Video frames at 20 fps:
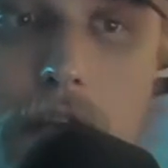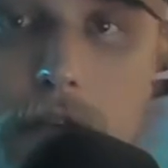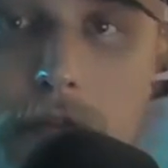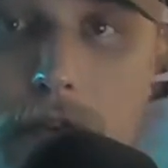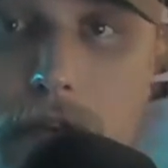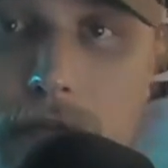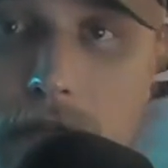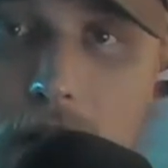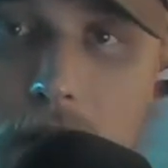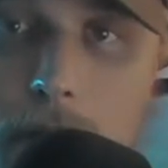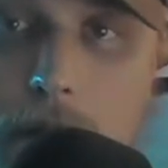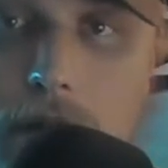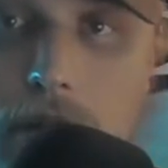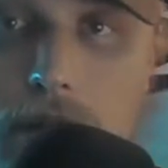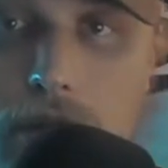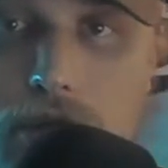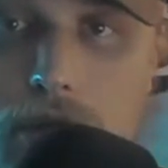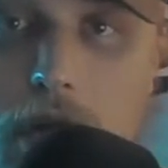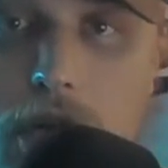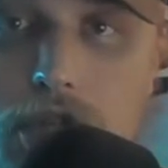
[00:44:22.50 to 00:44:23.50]
of environmental
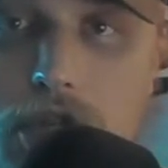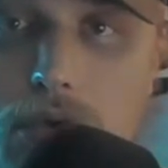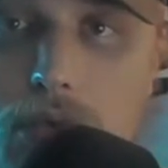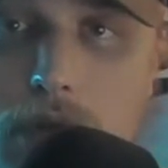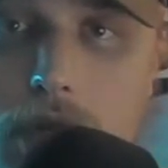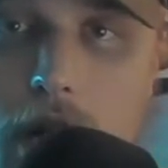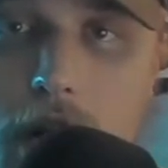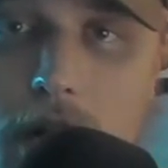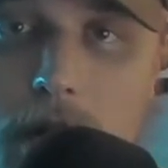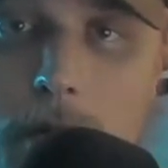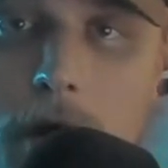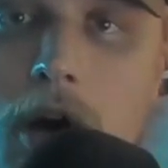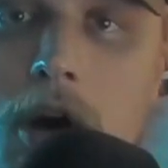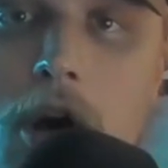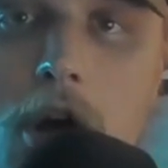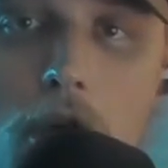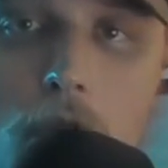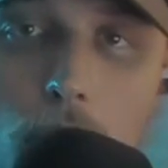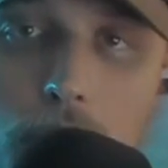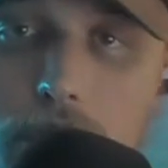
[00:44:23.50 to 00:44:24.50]
destruction we're talking about,
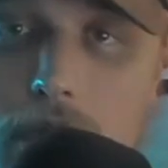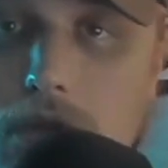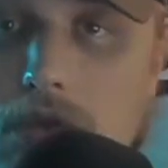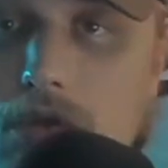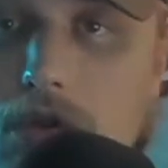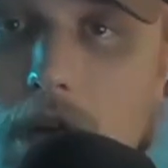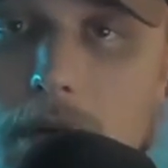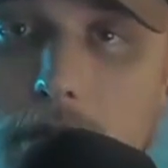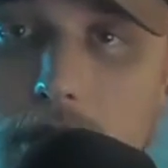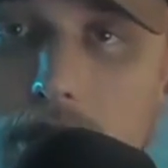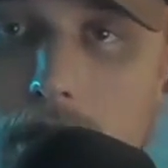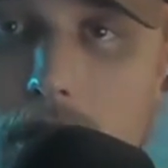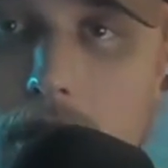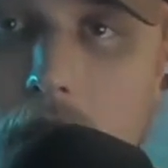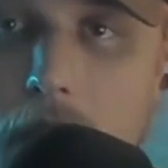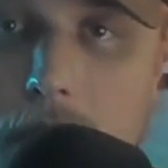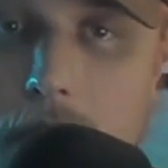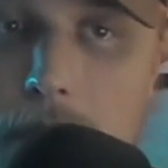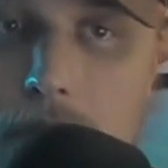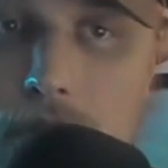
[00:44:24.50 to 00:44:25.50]
which contributes to
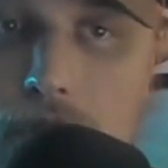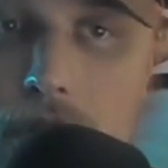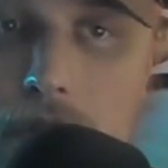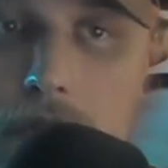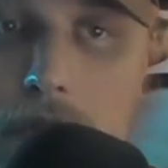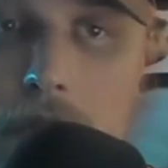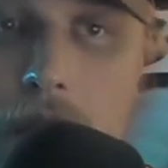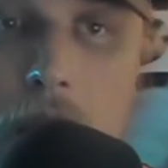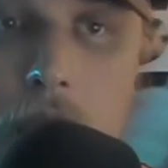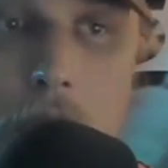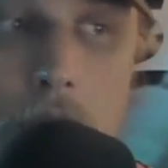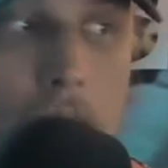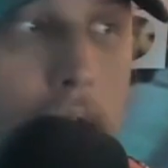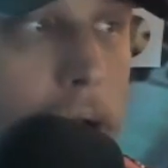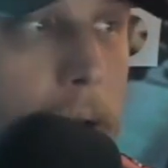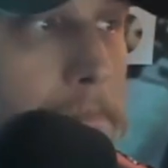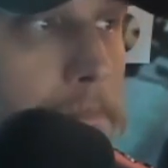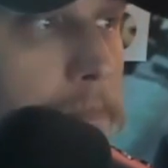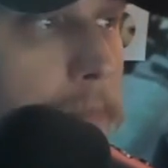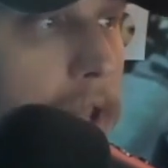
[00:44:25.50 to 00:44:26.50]
carbon emissions,
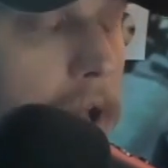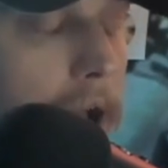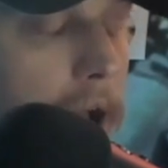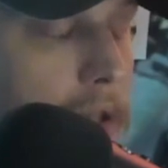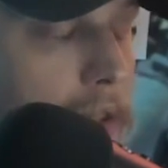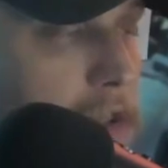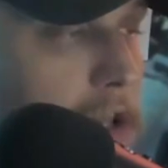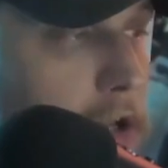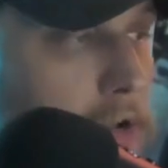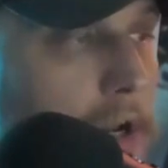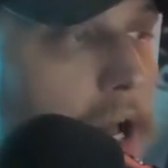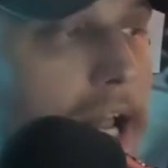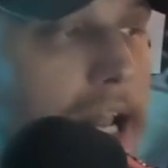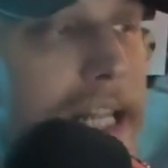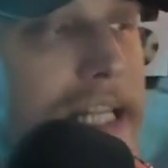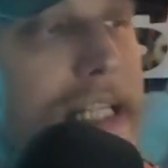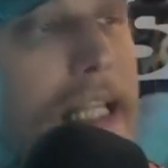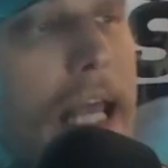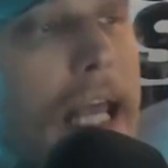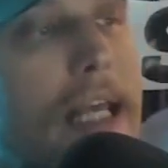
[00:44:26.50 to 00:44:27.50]
the
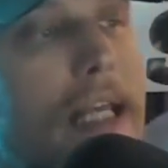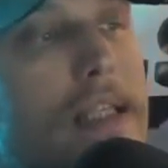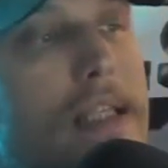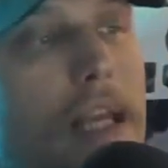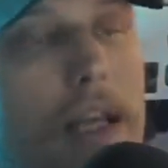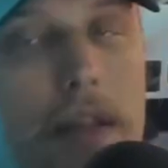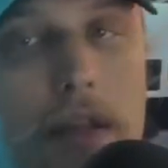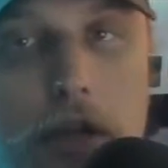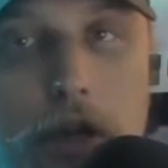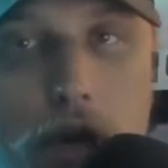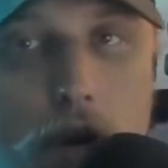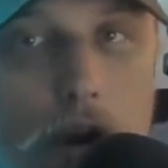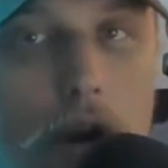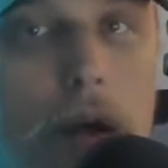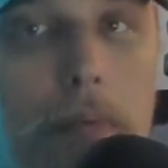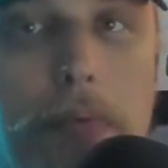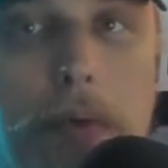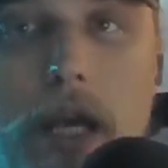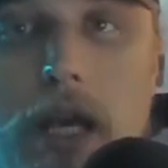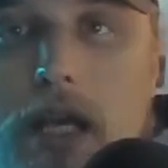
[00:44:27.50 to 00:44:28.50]
United States and
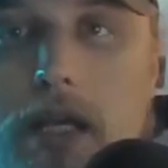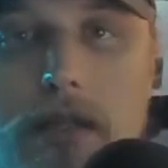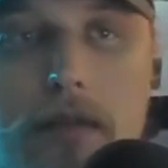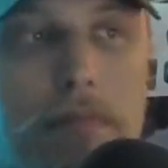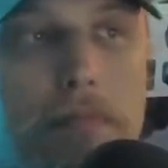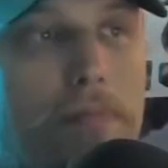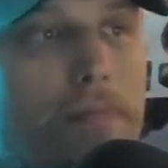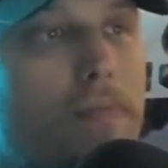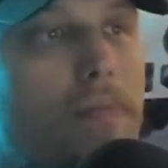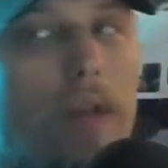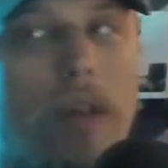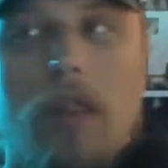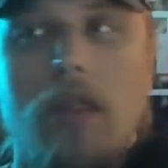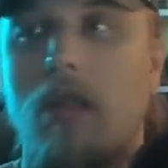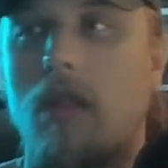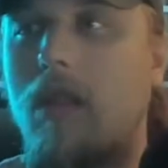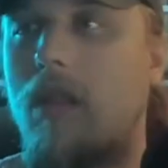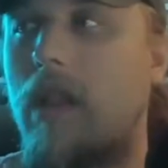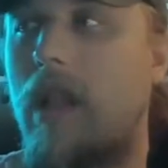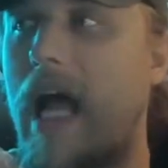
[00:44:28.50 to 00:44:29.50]
Europe is
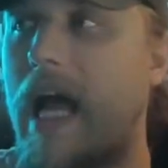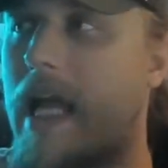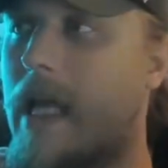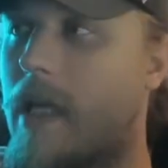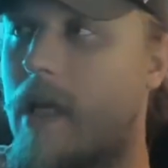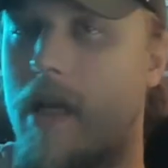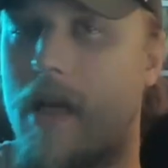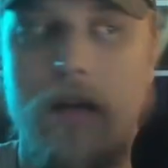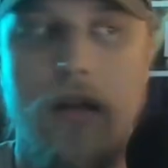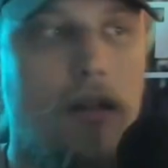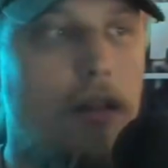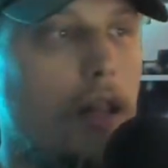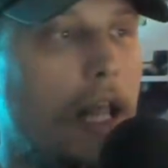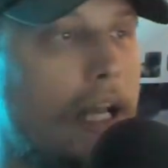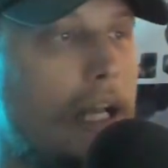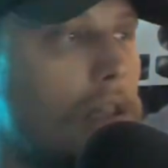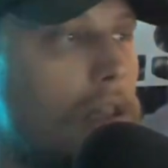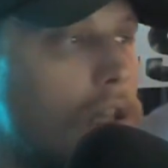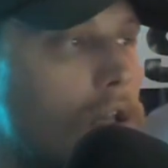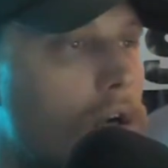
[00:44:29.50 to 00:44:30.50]

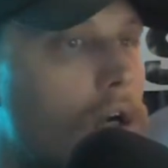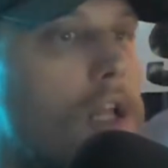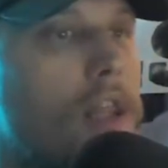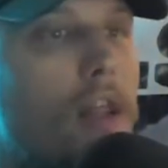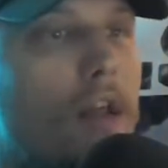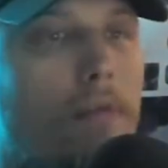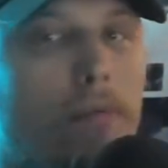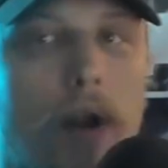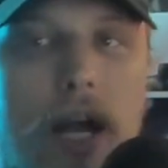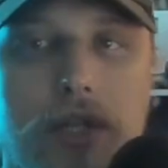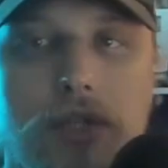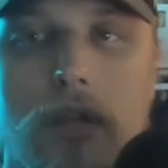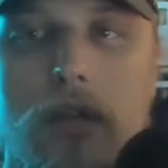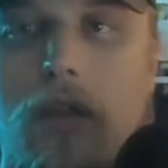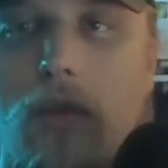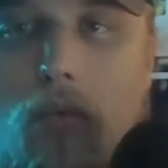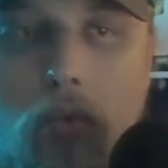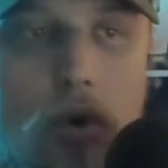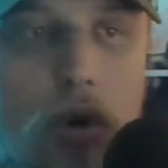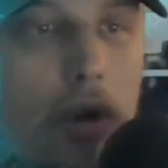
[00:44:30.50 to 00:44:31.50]
like literally the rest of
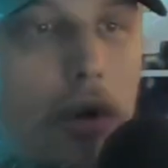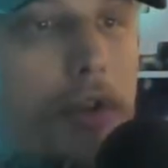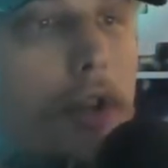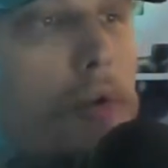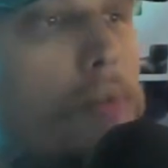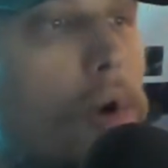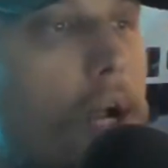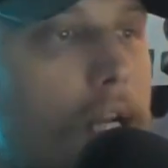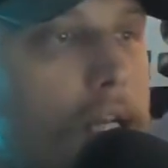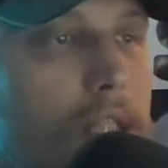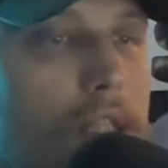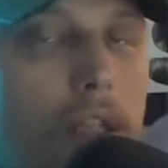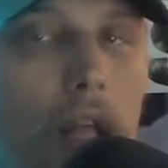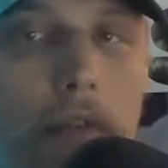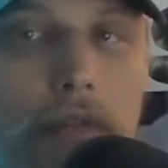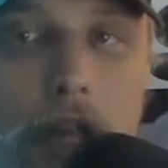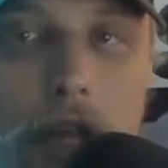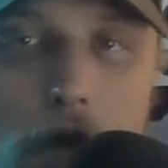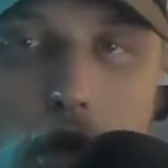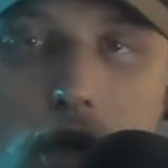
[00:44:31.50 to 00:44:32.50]
the world, the rest
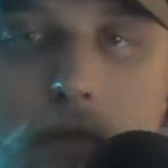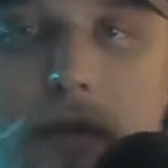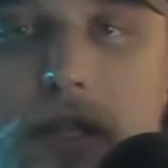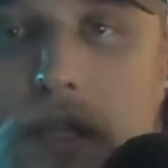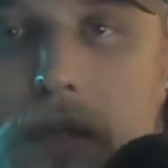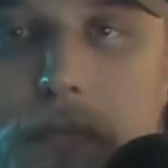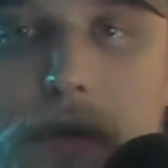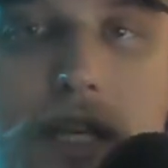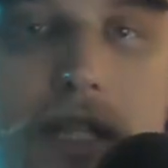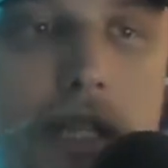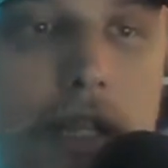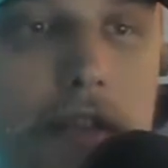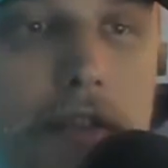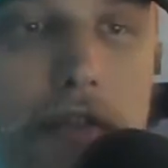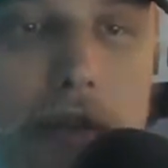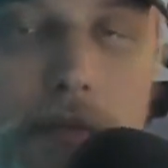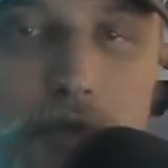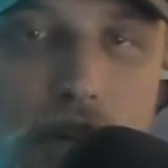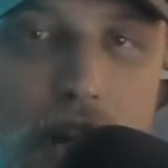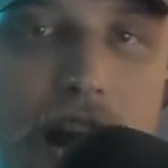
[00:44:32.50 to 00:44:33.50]
of the human species
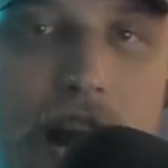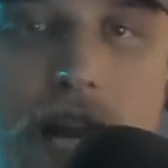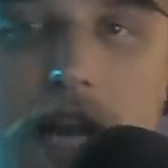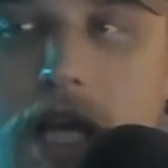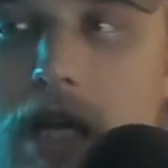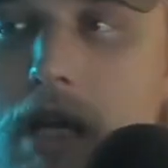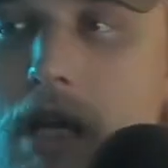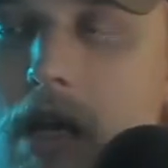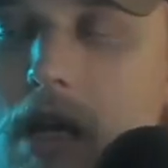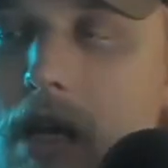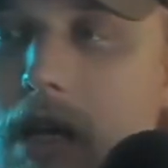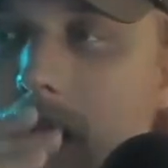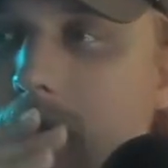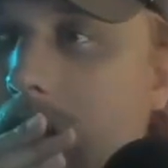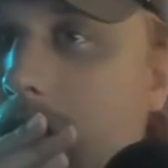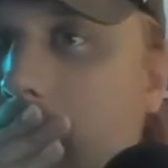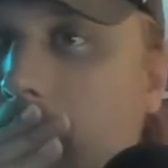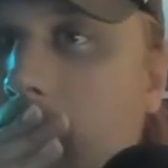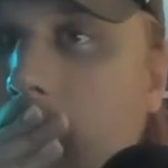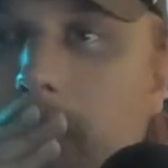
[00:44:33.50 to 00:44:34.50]
from China
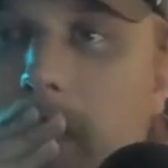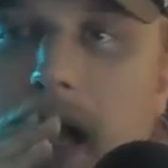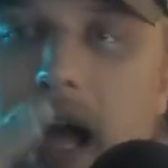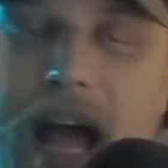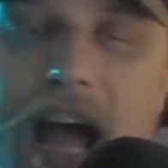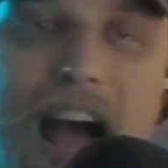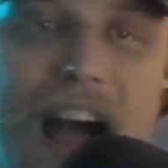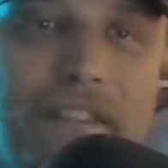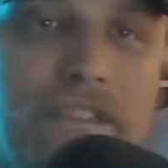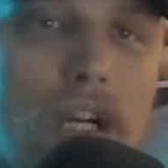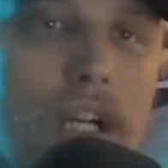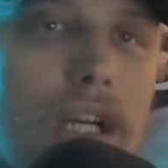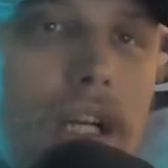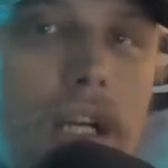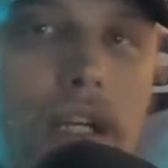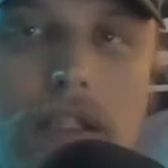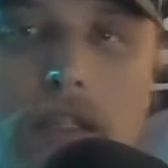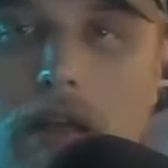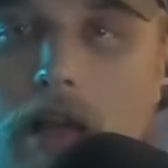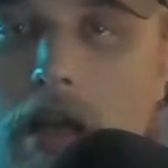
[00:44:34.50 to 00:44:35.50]
to
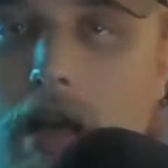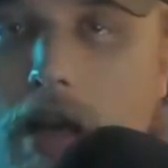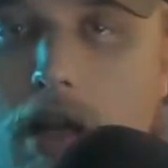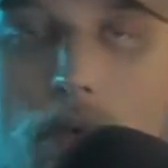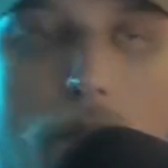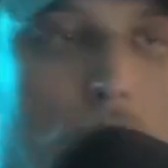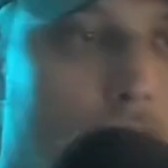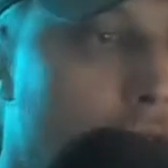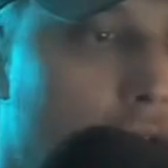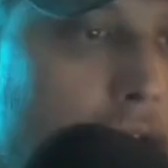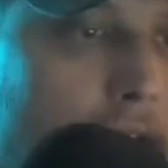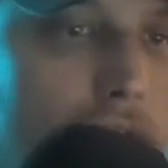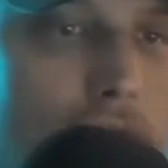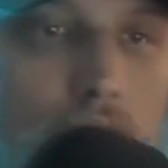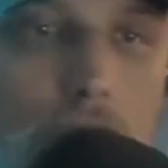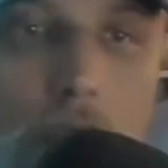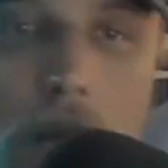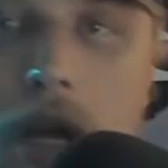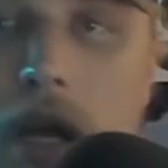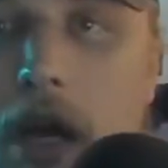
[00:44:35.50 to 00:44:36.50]
Africa to anywhere in
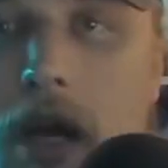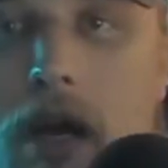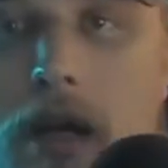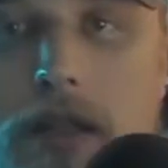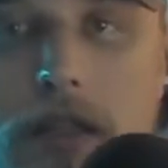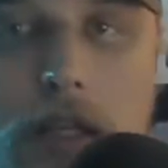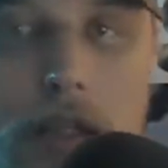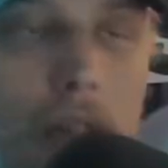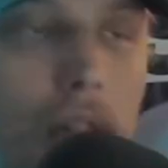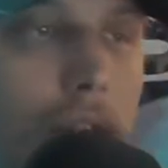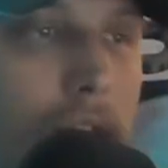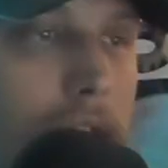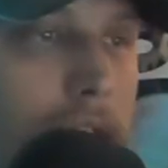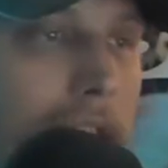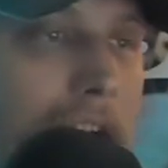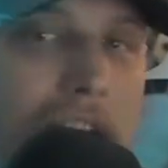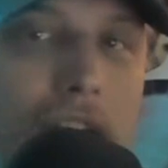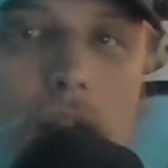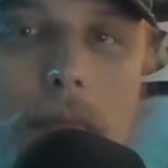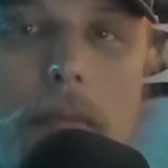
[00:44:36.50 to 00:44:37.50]
Asia to
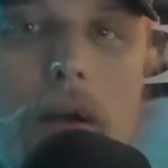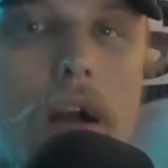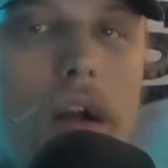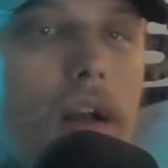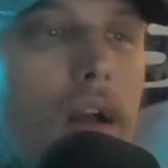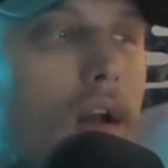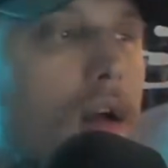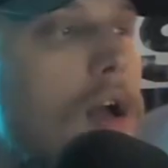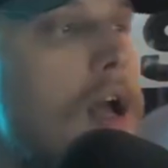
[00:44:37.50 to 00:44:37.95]
Latin America